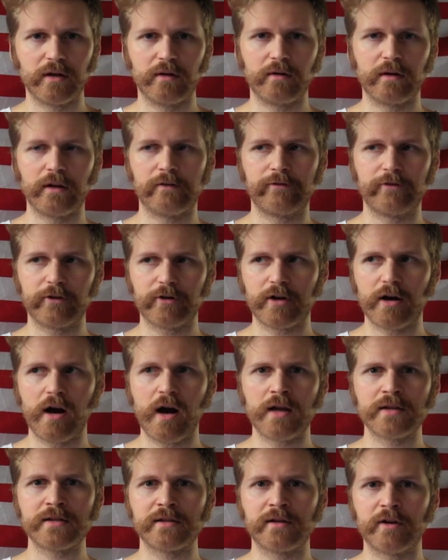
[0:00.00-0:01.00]
if you're
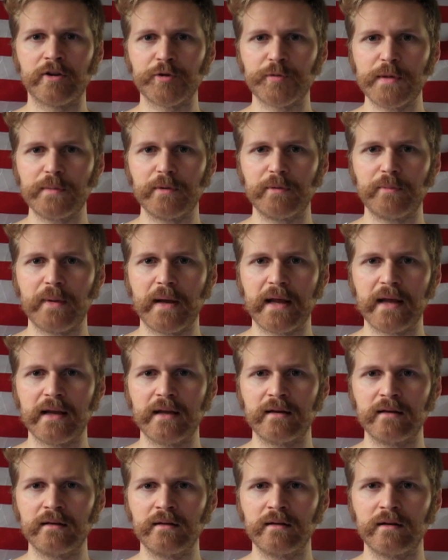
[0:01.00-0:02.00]
causing other people
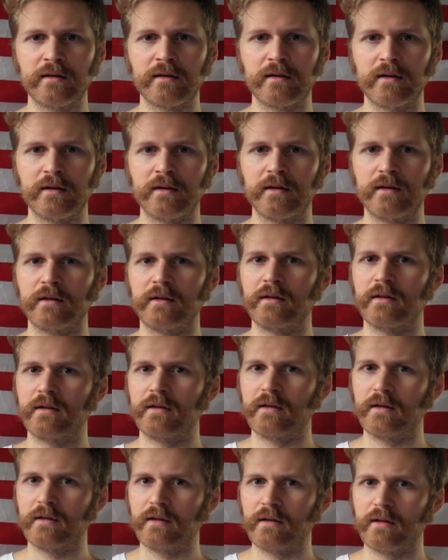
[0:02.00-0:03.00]
pain,
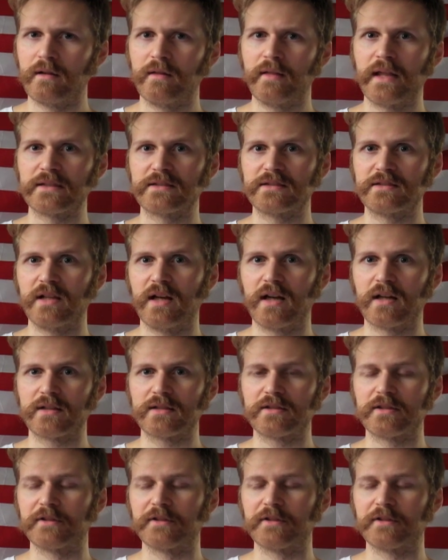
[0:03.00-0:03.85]
that sucks.